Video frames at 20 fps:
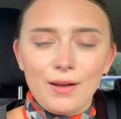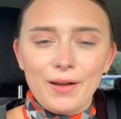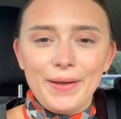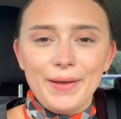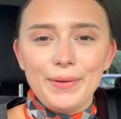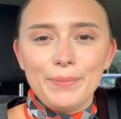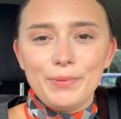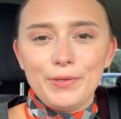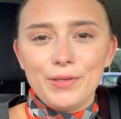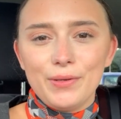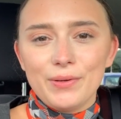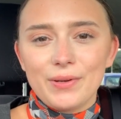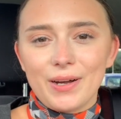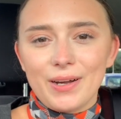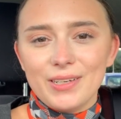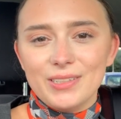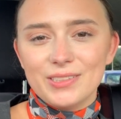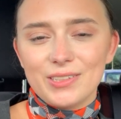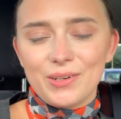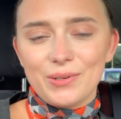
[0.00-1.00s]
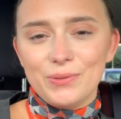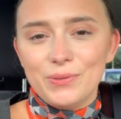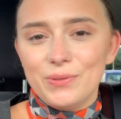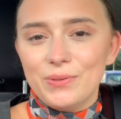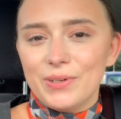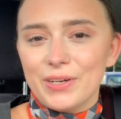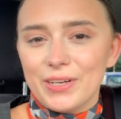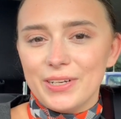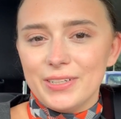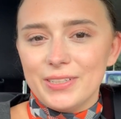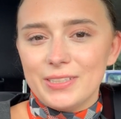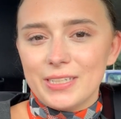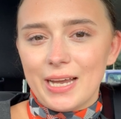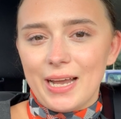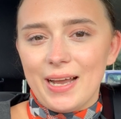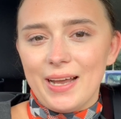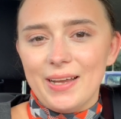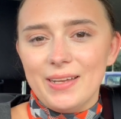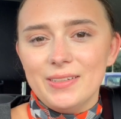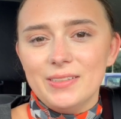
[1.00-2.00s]
I hope you guys are all good
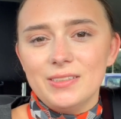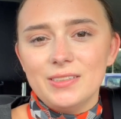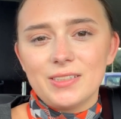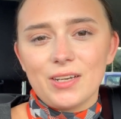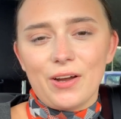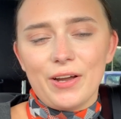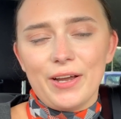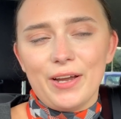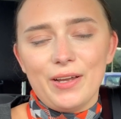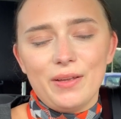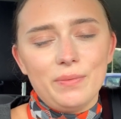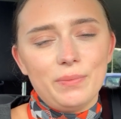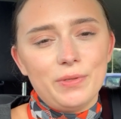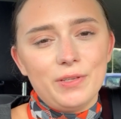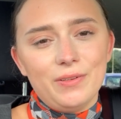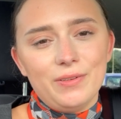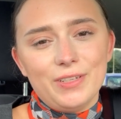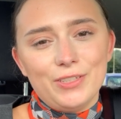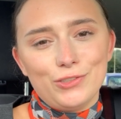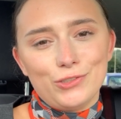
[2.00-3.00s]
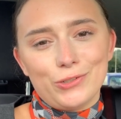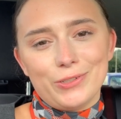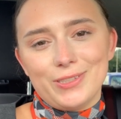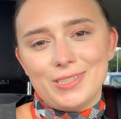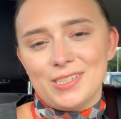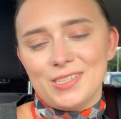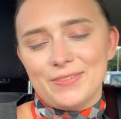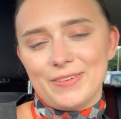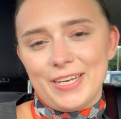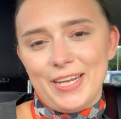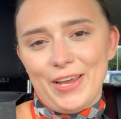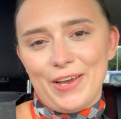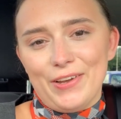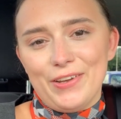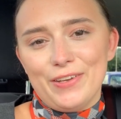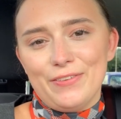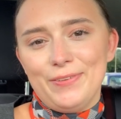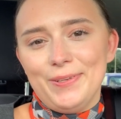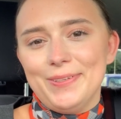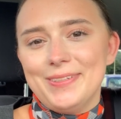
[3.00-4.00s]
and I hope you enjoyed this video.
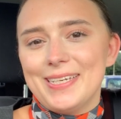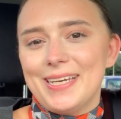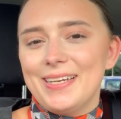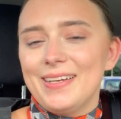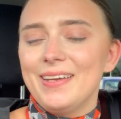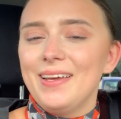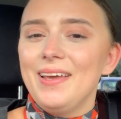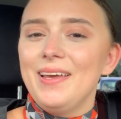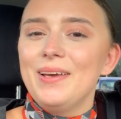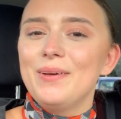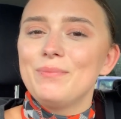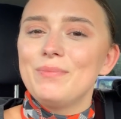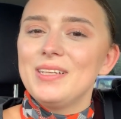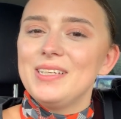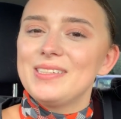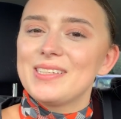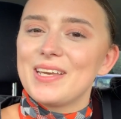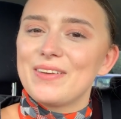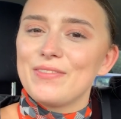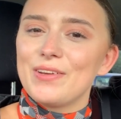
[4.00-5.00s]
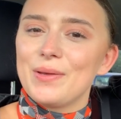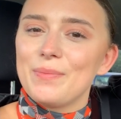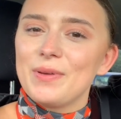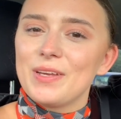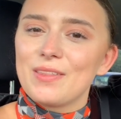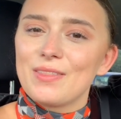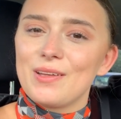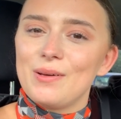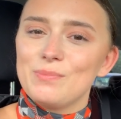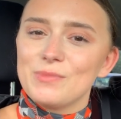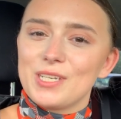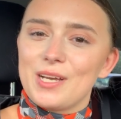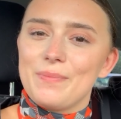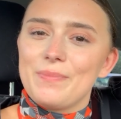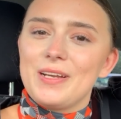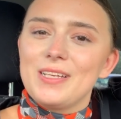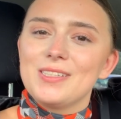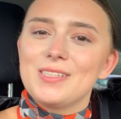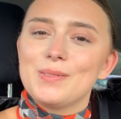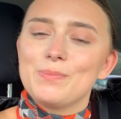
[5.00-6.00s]
If you did, please give it a big thumbs
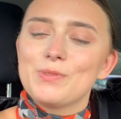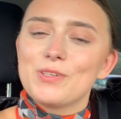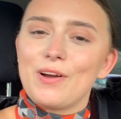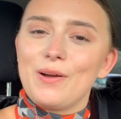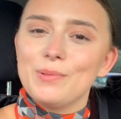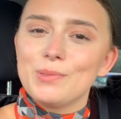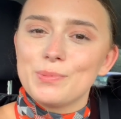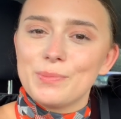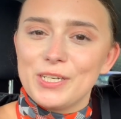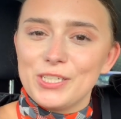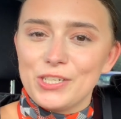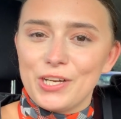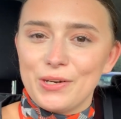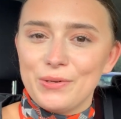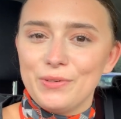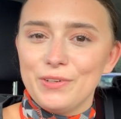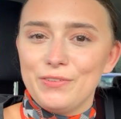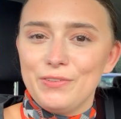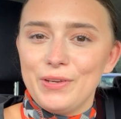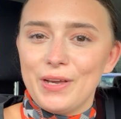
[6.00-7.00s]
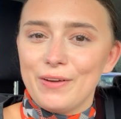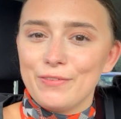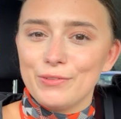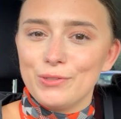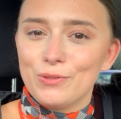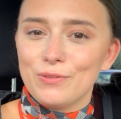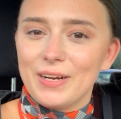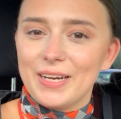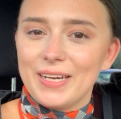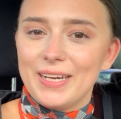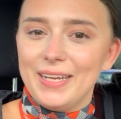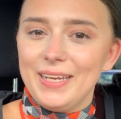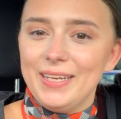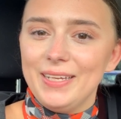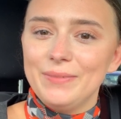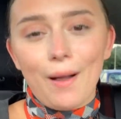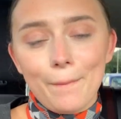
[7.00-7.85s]
up and subscribe to my channel if you haven't already.